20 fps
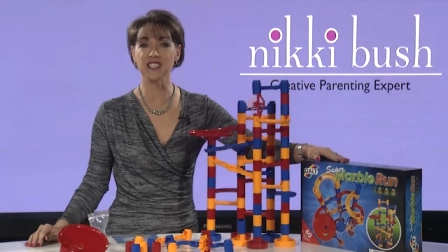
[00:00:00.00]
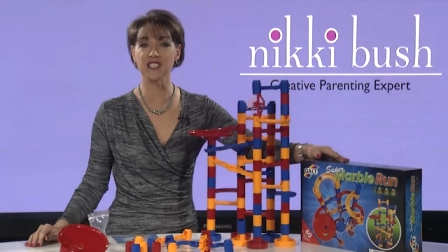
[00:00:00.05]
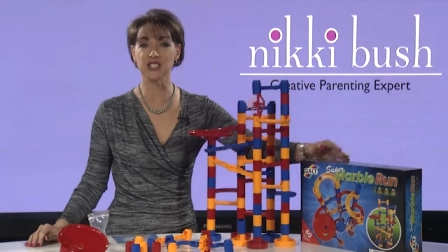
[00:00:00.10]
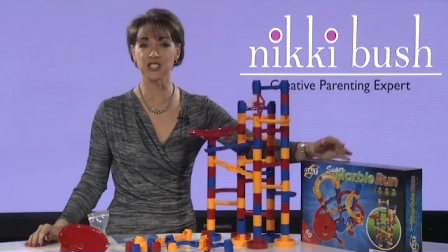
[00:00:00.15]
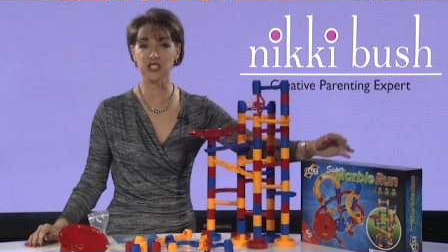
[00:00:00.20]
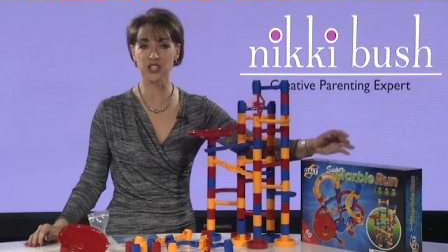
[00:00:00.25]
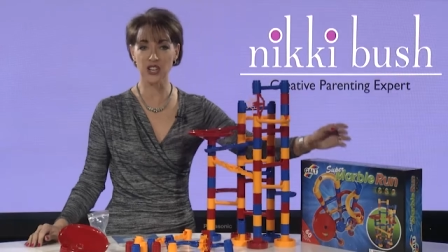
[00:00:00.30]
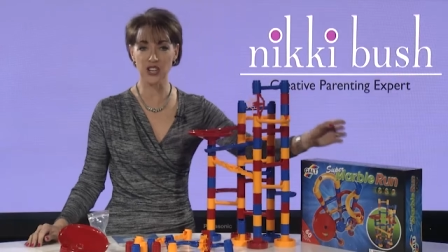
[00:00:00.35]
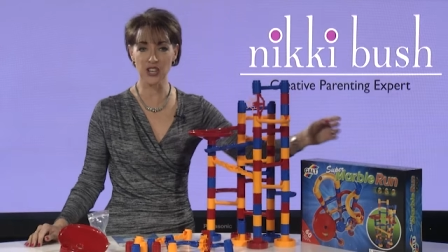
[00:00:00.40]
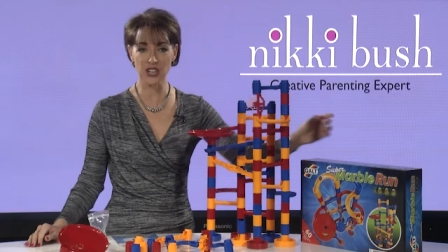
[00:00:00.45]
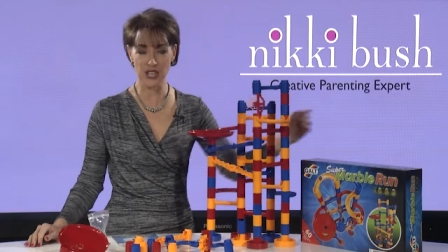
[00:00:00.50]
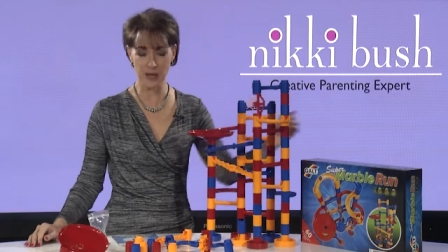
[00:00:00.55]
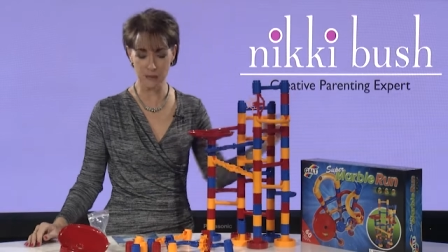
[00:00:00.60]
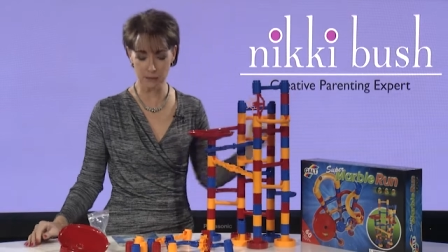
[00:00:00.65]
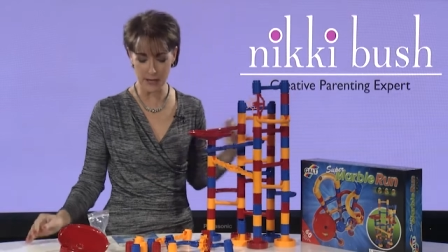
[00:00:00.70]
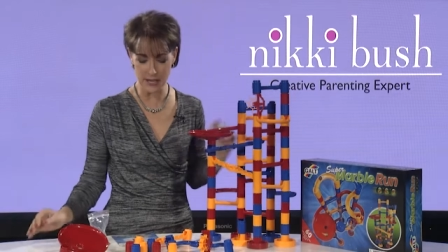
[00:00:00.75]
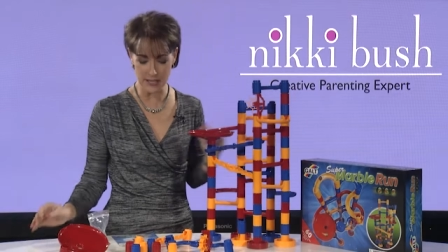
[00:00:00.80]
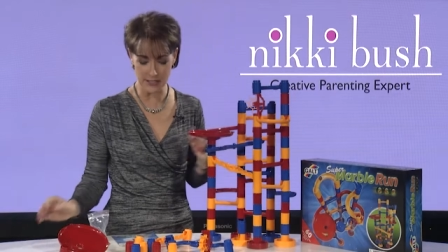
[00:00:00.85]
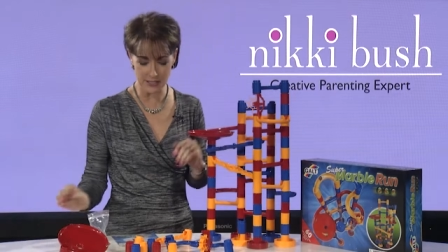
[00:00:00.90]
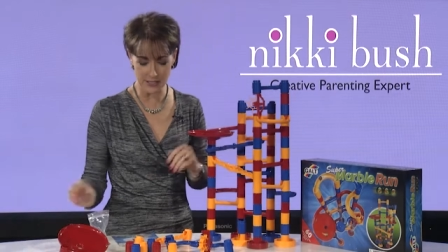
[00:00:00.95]
sturdy
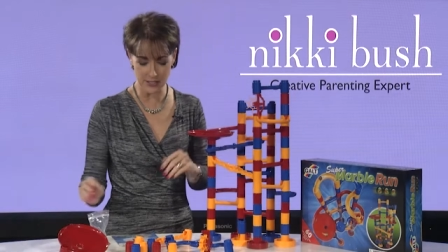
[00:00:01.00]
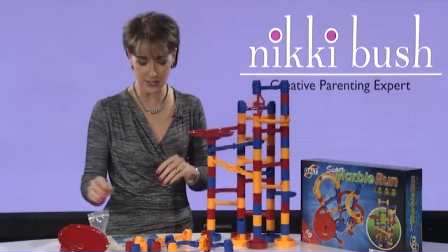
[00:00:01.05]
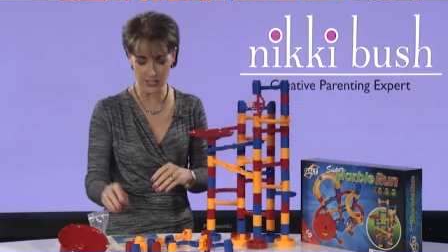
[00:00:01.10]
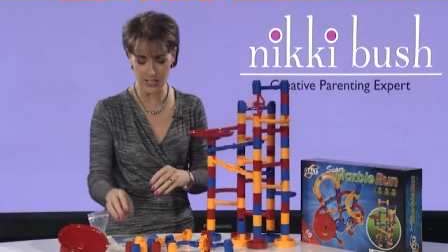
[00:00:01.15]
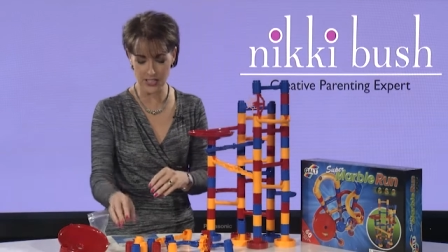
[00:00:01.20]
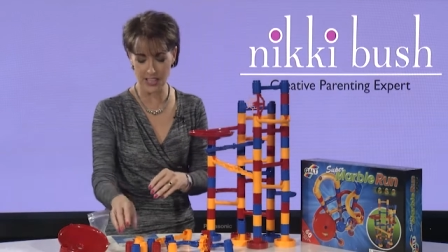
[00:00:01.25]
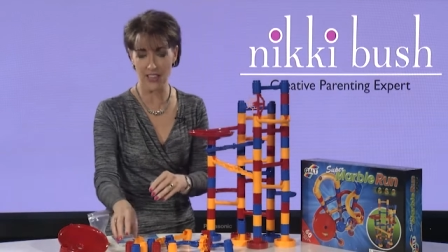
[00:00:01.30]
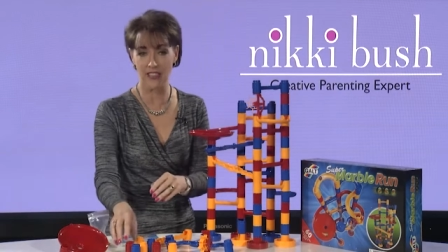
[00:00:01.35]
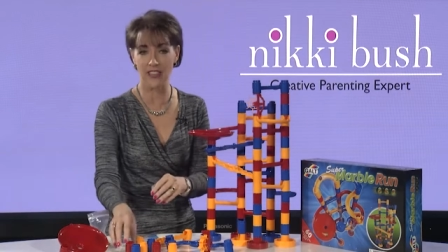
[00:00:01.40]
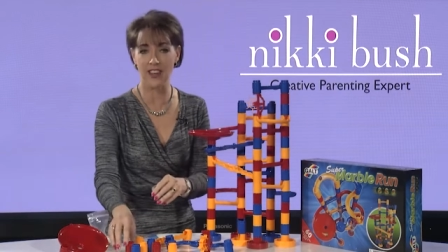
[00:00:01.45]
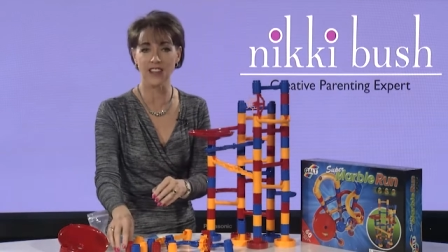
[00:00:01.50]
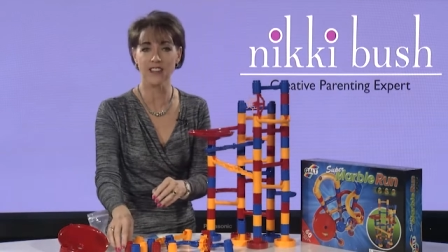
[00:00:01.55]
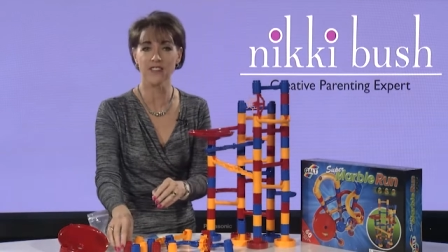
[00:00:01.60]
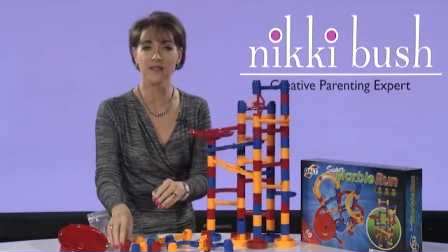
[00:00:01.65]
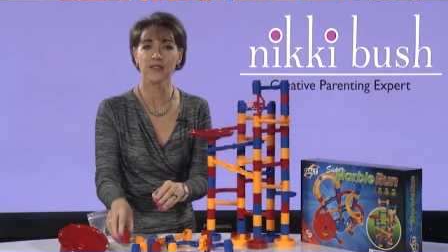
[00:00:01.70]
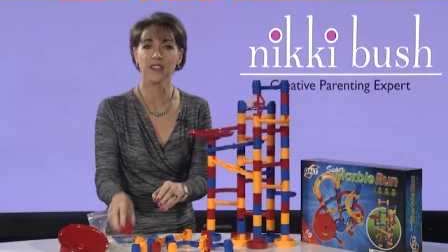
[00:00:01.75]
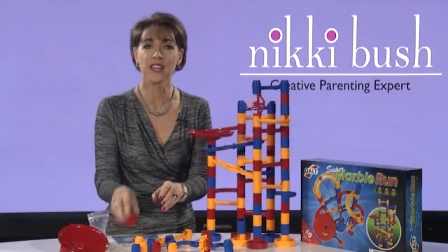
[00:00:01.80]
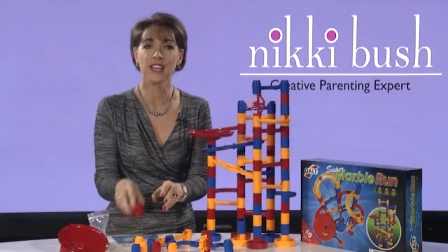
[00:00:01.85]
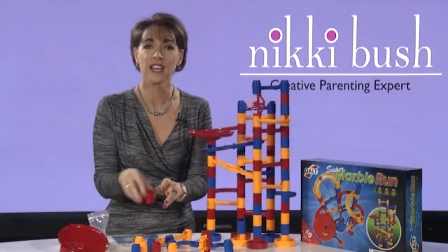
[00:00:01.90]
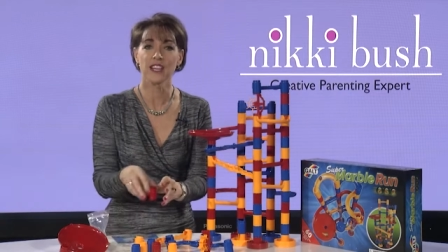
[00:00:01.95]
pieces together
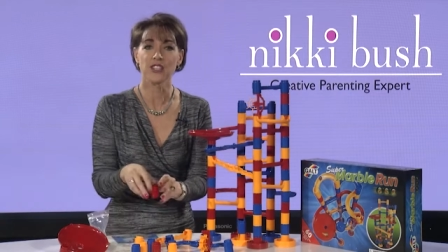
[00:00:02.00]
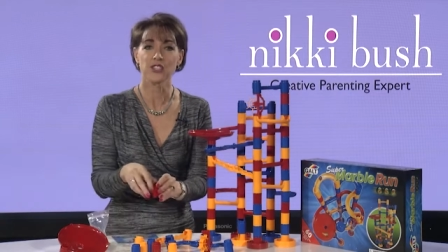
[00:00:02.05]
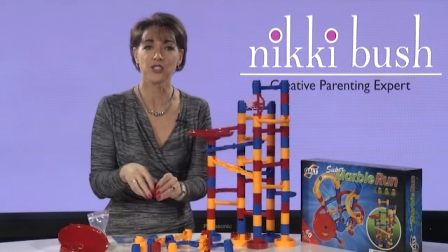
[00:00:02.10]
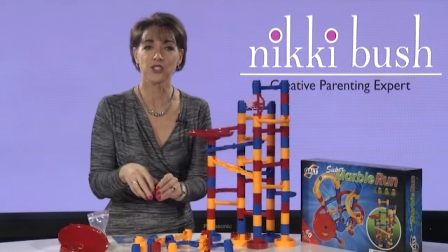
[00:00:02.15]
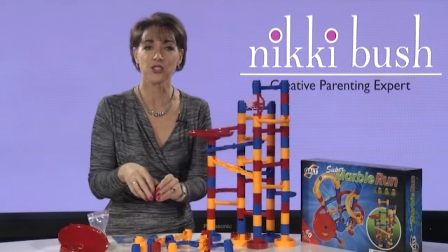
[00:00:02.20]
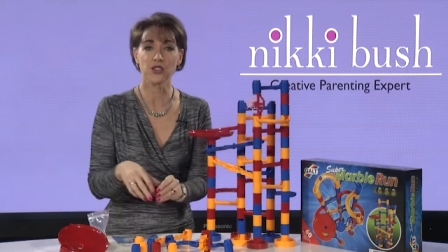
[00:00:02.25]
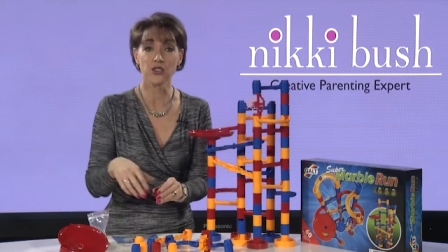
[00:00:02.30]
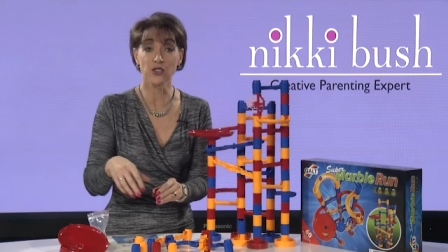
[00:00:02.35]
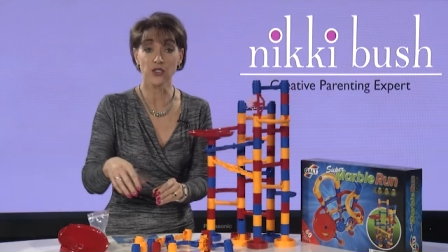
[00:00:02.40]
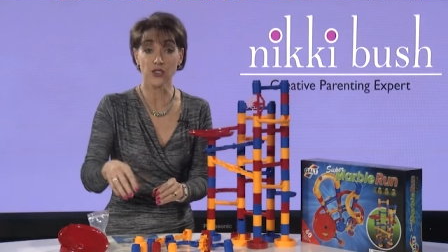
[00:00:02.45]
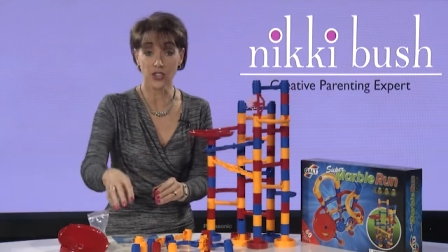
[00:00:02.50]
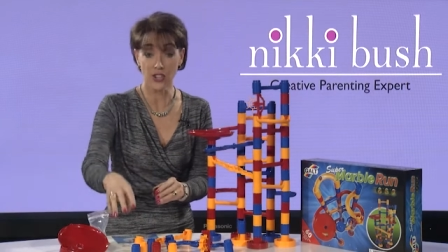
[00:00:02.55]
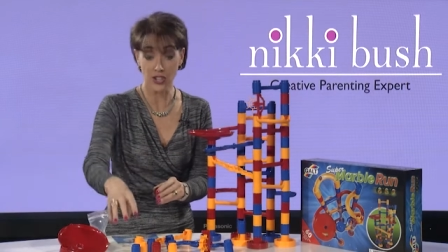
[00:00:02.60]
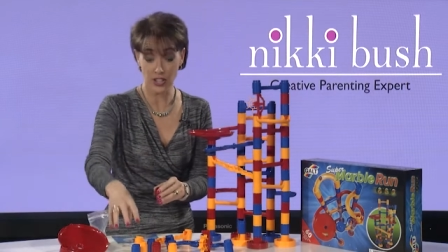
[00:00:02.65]
to